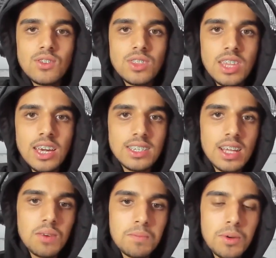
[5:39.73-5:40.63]
things
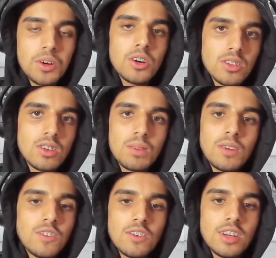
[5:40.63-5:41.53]
that would put
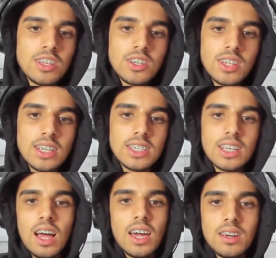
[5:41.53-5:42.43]
Tommy Fury just that
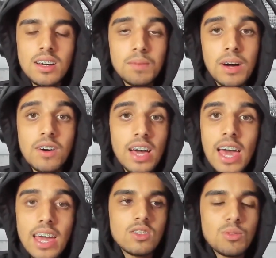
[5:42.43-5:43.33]
slight amount
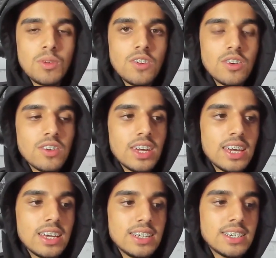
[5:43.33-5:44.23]
ahead. Tommy Fury
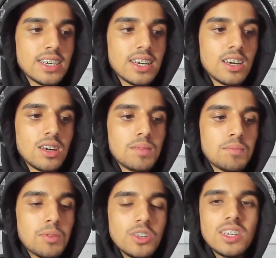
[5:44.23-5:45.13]
is
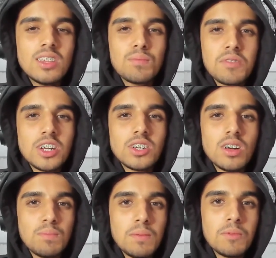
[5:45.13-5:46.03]
putting the pressure
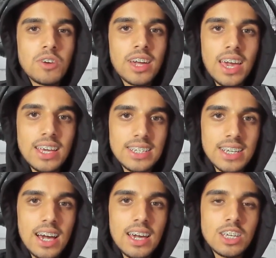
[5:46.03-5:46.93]
a bit more on
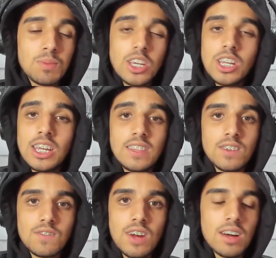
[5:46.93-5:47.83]
KSI, especially in
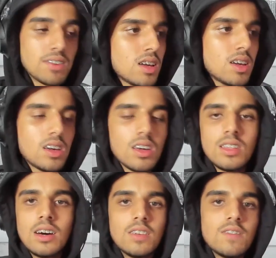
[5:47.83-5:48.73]
this round.
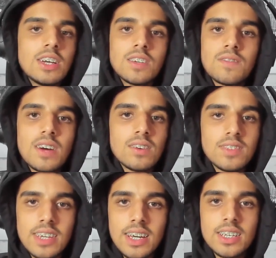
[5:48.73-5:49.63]
Now the rest of
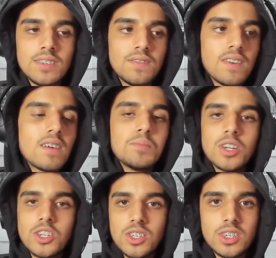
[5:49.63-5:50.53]
round 6 is very
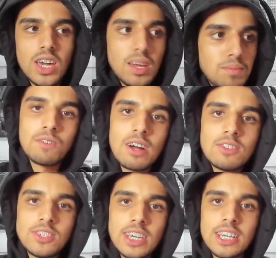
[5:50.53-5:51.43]
much the same.
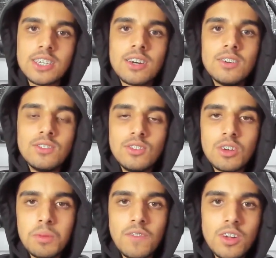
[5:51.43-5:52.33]
Round 6 goes to
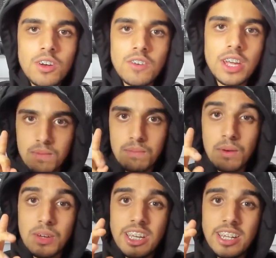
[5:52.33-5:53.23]
Tommy Fury,
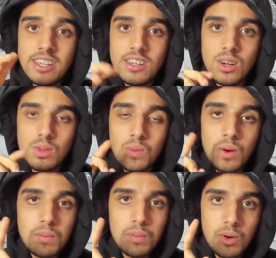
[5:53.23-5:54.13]
but we did deduct
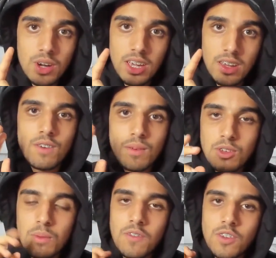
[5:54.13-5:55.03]
1 point from
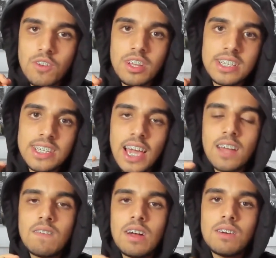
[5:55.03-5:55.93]
Tommy Fury in the
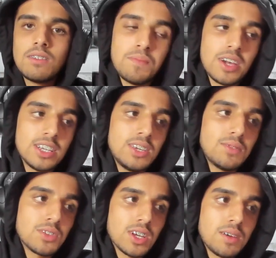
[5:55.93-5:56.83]
second round because
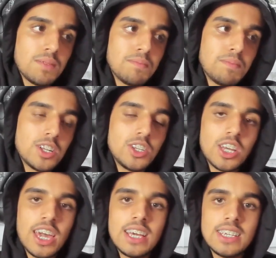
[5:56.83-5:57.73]
he was
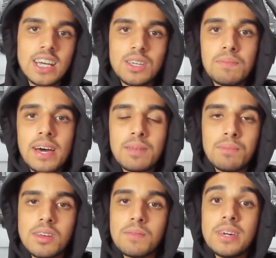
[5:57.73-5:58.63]
punching KSI's man
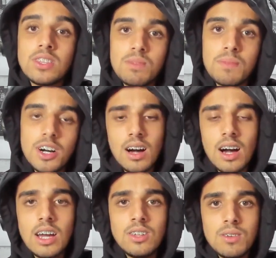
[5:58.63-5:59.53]
bun a bit too much.
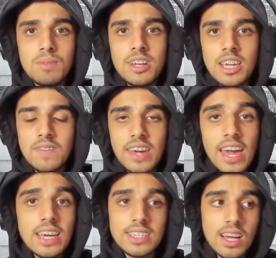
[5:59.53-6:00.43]
I do believe
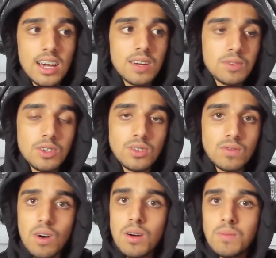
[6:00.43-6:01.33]
KSI
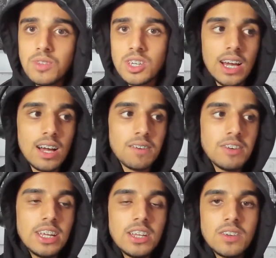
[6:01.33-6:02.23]
was robbed. I
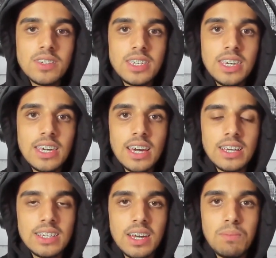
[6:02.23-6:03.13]
really don't see
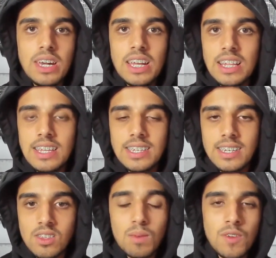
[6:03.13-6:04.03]
KSI peeling this
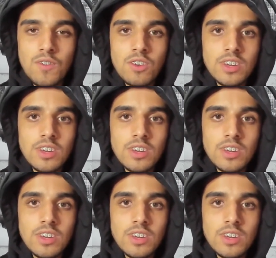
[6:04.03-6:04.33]
and Tommy Fury